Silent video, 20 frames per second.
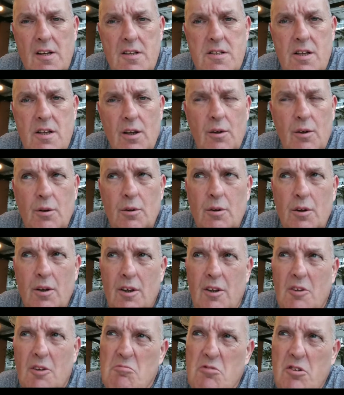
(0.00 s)
So
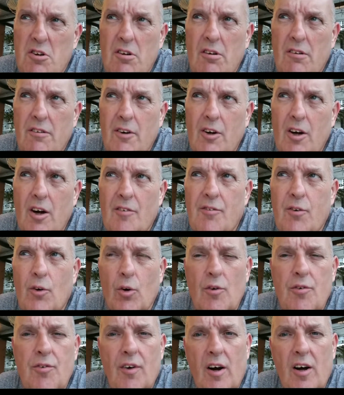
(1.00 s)
there are 4
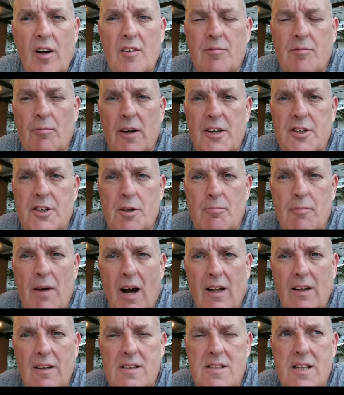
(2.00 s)
or 5 major
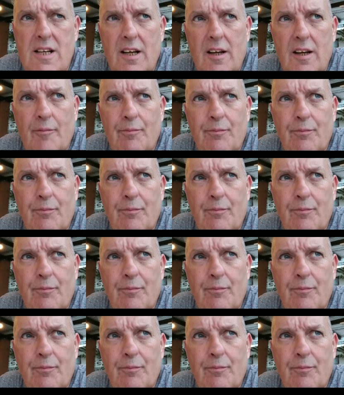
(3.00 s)
malls here.